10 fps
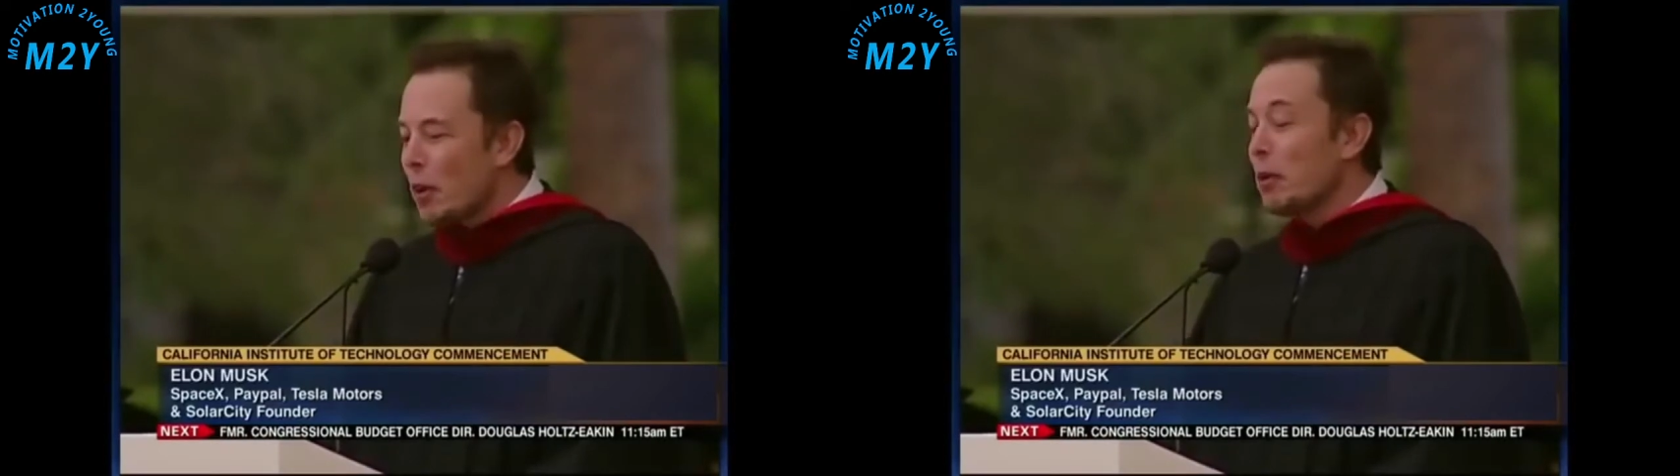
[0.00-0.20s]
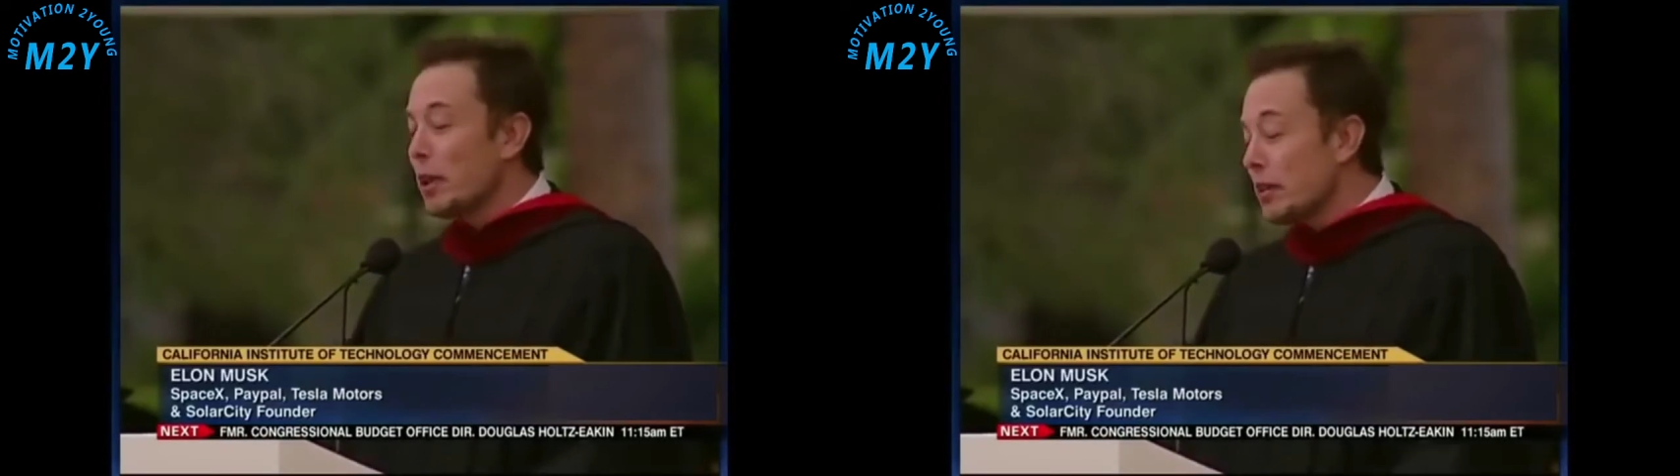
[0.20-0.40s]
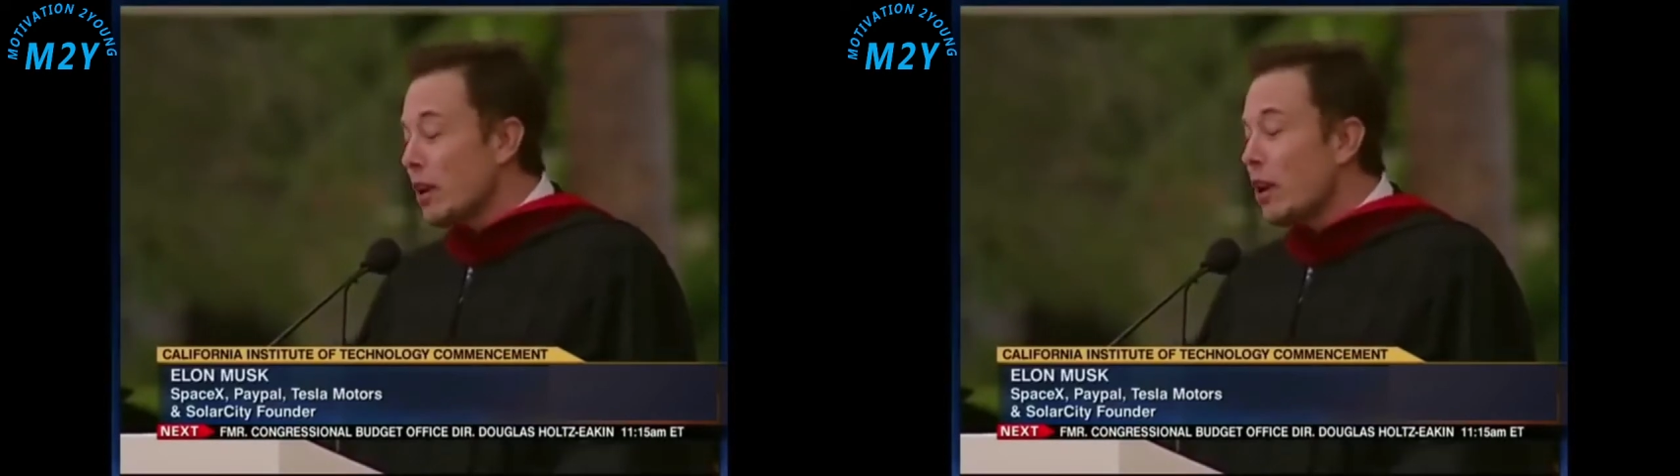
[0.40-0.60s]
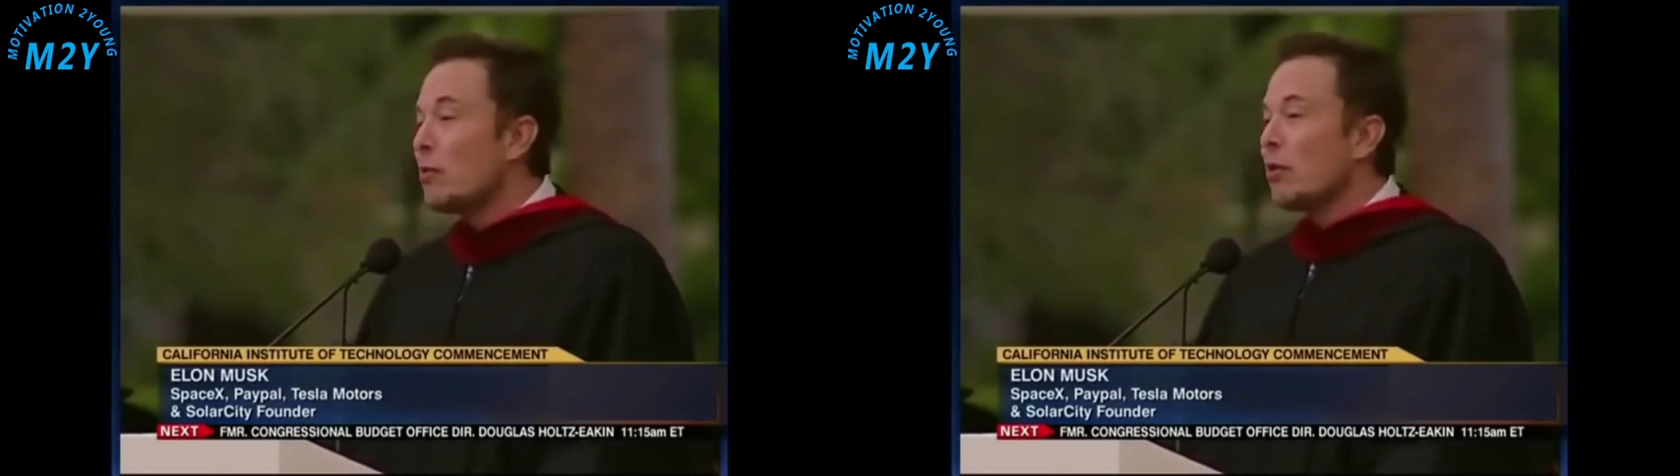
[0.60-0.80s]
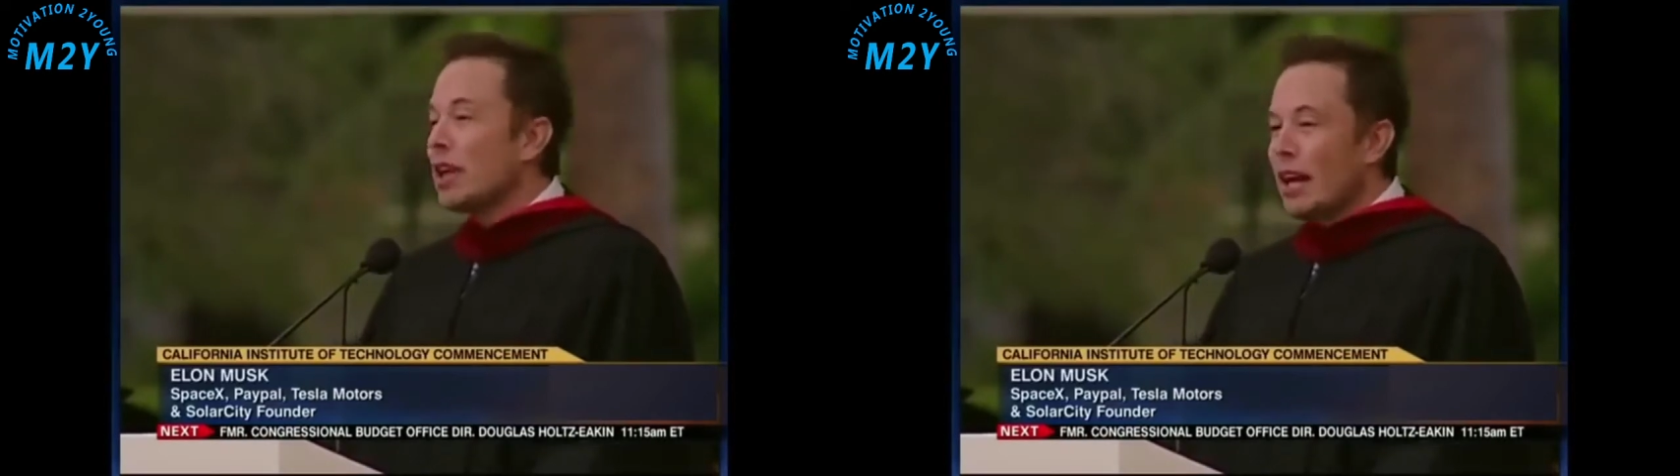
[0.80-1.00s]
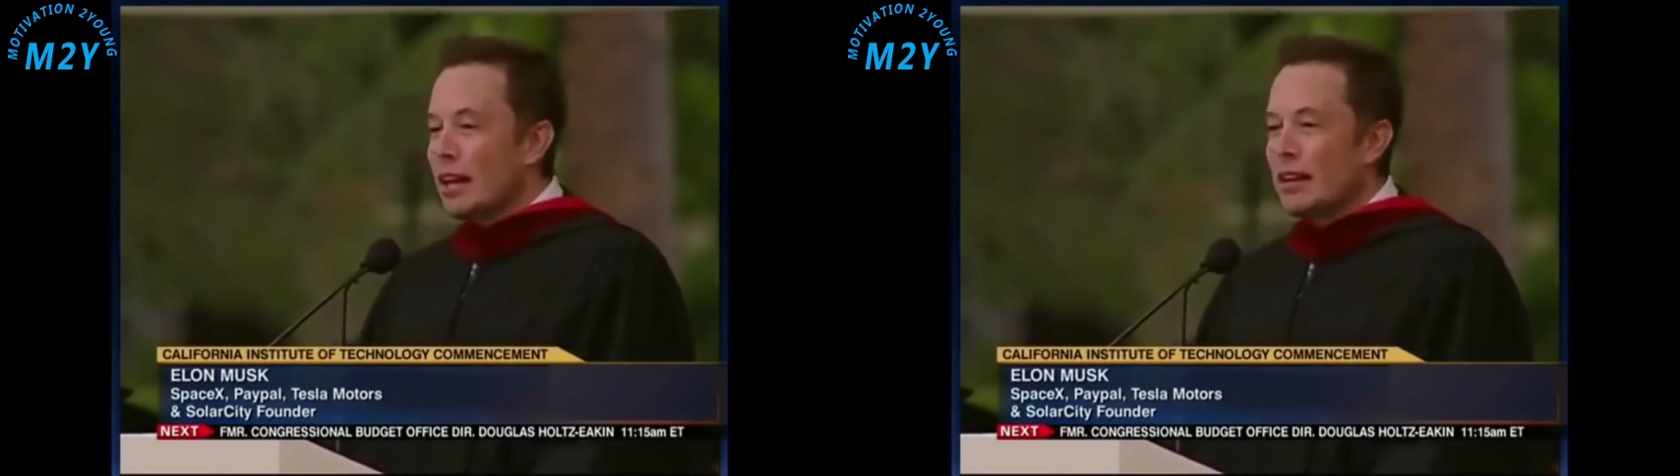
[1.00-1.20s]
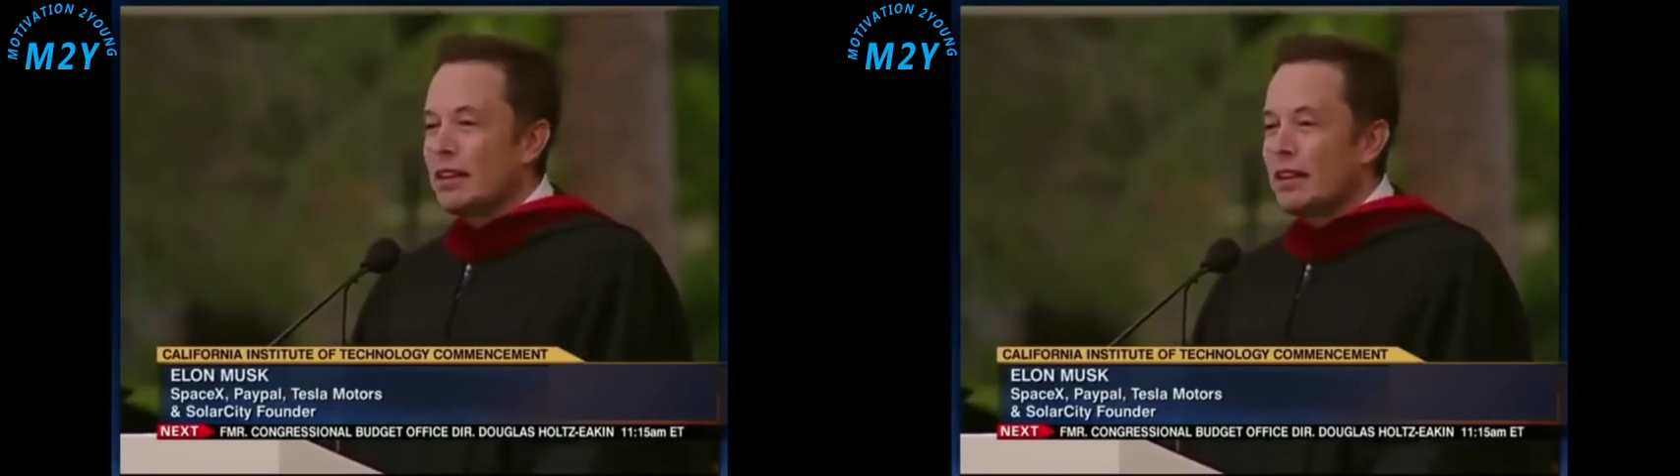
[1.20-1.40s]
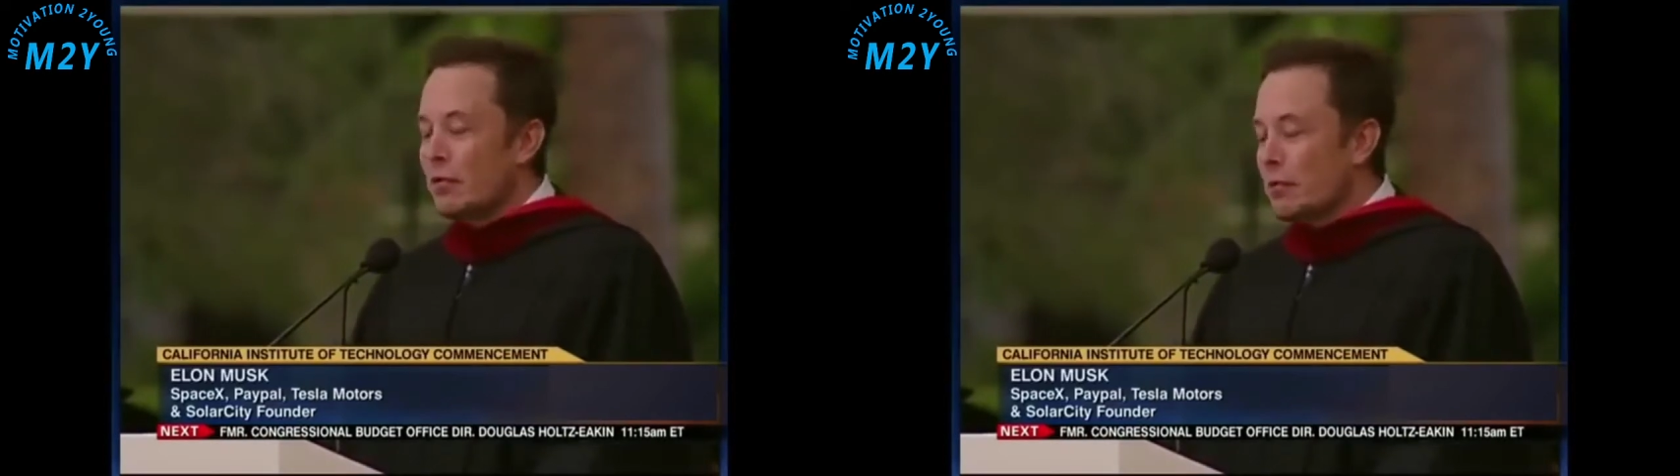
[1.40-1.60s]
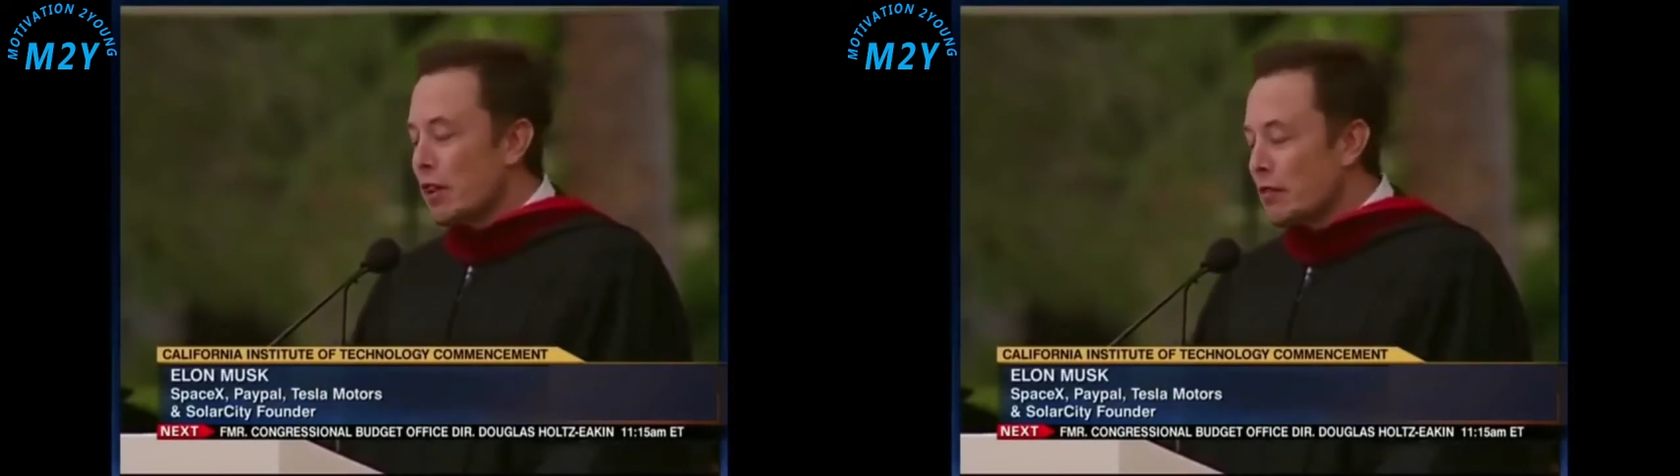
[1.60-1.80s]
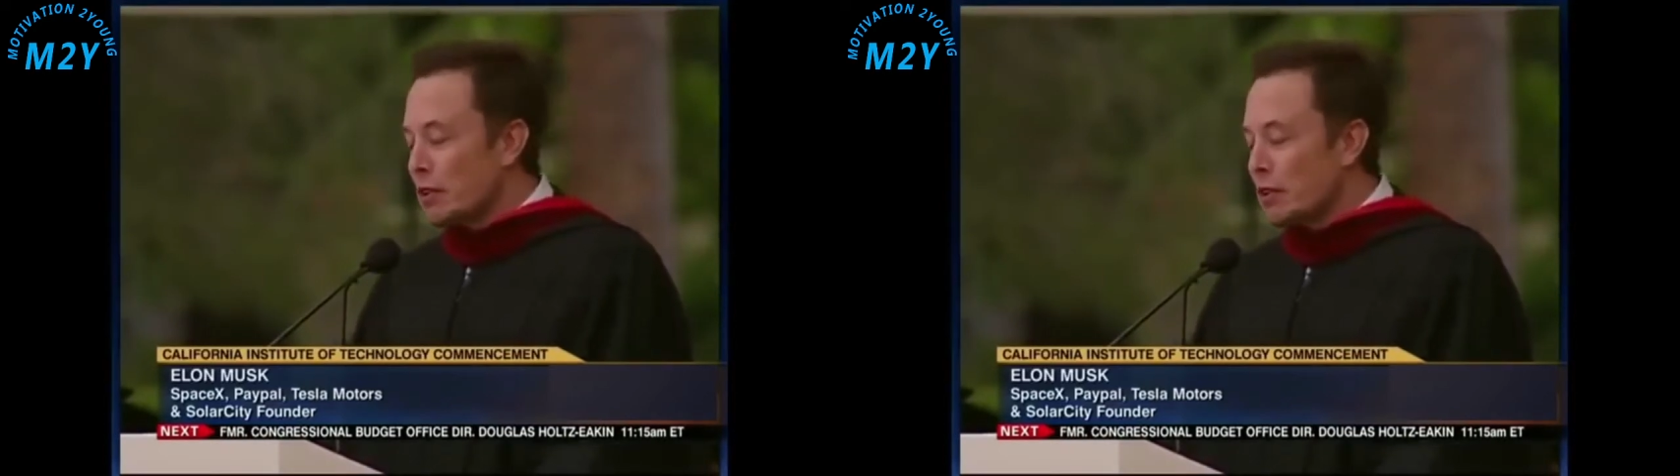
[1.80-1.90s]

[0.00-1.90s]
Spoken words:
But there's a lot more that